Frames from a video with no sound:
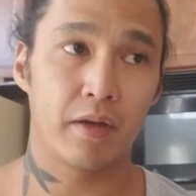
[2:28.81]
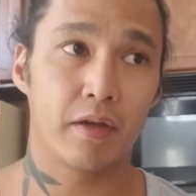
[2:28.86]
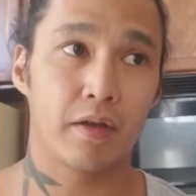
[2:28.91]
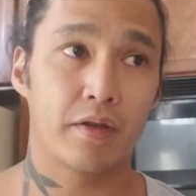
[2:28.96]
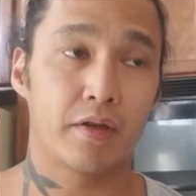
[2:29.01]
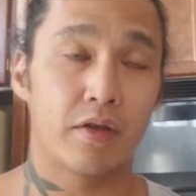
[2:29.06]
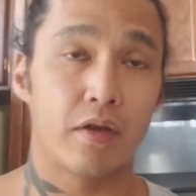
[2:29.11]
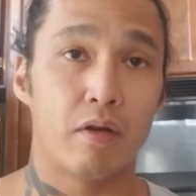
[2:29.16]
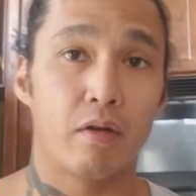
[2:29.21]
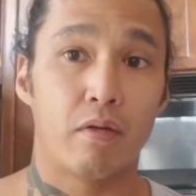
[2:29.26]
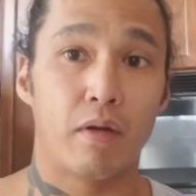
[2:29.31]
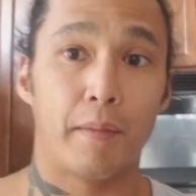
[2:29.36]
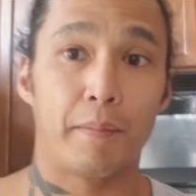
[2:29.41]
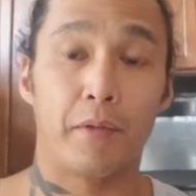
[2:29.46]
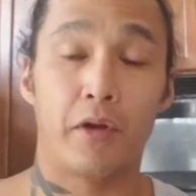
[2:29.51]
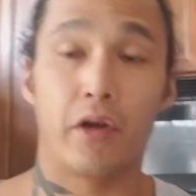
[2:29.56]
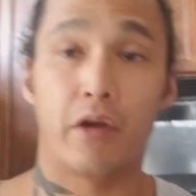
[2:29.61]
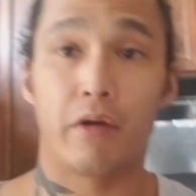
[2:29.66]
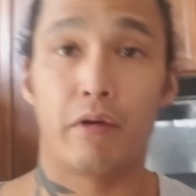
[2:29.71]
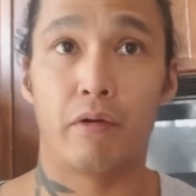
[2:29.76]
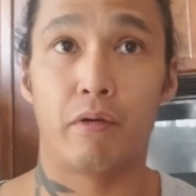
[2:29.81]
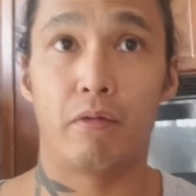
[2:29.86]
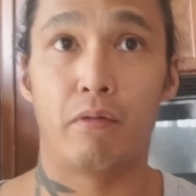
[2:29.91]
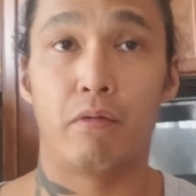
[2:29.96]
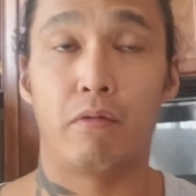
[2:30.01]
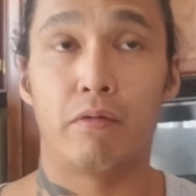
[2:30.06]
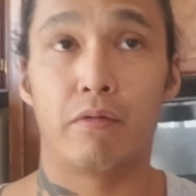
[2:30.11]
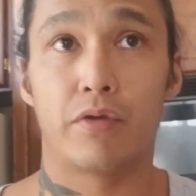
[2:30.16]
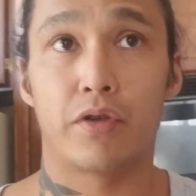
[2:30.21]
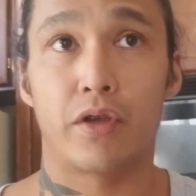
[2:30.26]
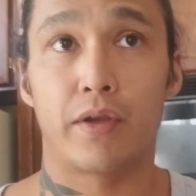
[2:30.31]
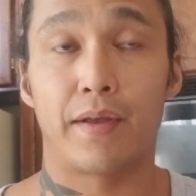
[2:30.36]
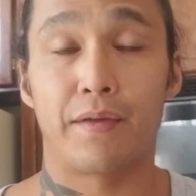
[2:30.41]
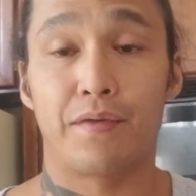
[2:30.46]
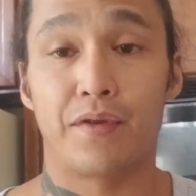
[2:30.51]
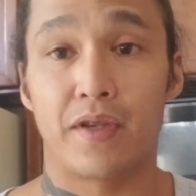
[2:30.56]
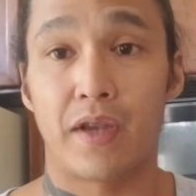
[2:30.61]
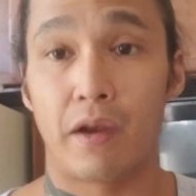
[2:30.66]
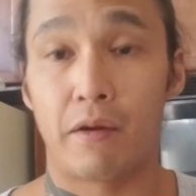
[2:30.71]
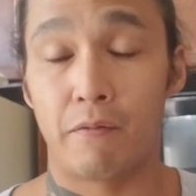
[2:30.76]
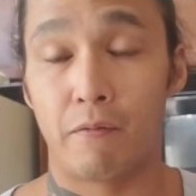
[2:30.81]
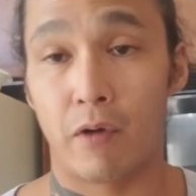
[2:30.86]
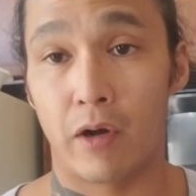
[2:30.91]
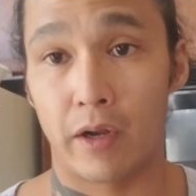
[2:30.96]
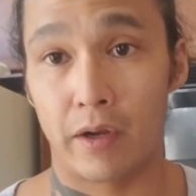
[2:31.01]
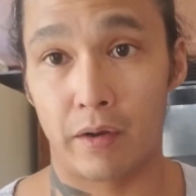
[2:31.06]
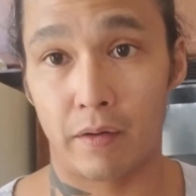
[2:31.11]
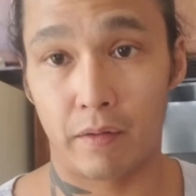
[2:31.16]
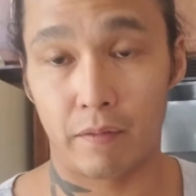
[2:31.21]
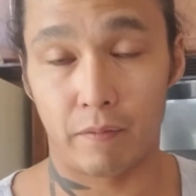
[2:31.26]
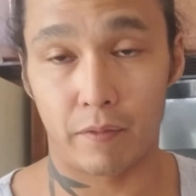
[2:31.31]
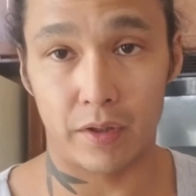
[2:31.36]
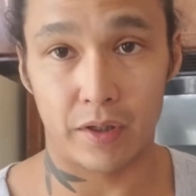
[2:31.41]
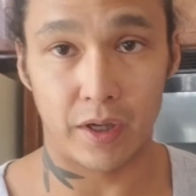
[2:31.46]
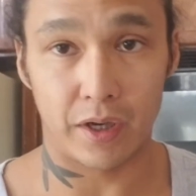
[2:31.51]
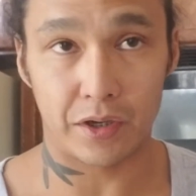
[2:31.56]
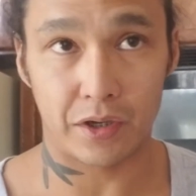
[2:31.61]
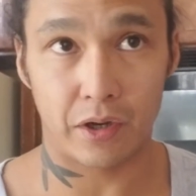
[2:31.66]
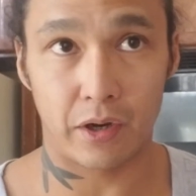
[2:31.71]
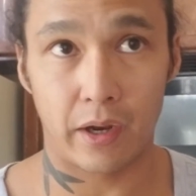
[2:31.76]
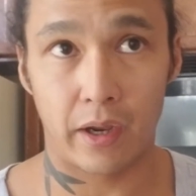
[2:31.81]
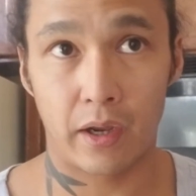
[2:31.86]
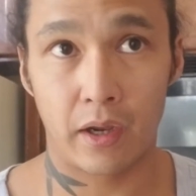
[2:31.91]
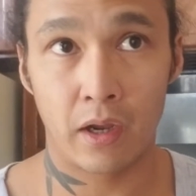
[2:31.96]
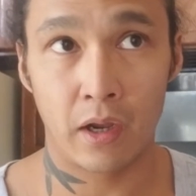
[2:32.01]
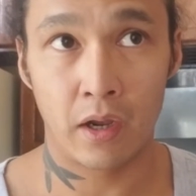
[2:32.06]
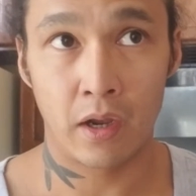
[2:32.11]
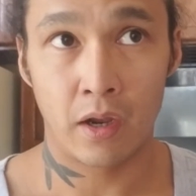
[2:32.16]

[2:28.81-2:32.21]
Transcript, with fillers: So I'm gonna go, so that was day one, was yesterday.